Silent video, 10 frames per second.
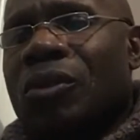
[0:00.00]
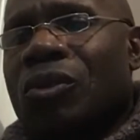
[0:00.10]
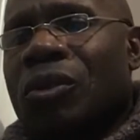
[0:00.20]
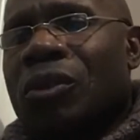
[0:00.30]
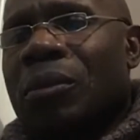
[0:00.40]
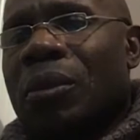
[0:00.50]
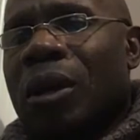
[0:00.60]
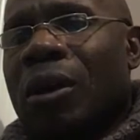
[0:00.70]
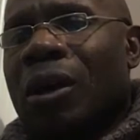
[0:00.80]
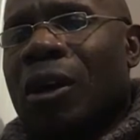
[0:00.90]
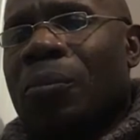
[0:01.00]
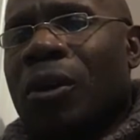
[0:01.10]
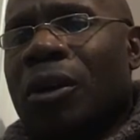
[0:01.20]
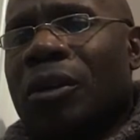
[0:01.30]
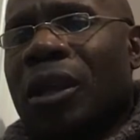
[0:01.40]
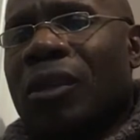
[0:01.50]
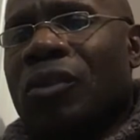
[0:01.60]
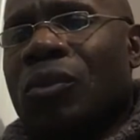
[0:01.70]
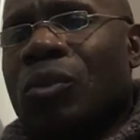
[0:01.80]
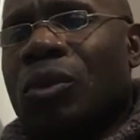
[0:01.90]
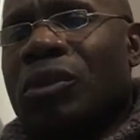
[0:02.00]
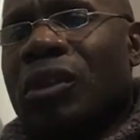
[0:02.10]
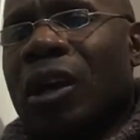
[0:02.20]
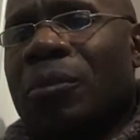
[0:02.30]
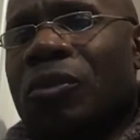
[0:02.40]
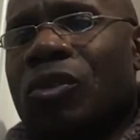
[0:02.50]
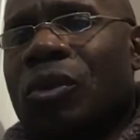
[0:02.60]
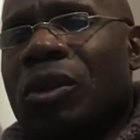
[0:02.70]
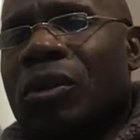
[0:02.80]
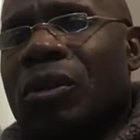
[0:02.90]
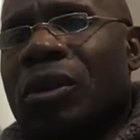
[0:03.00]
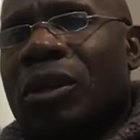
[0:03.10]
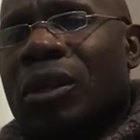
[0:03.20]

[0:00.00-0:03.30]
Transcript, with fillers: took them apart as it would topsoil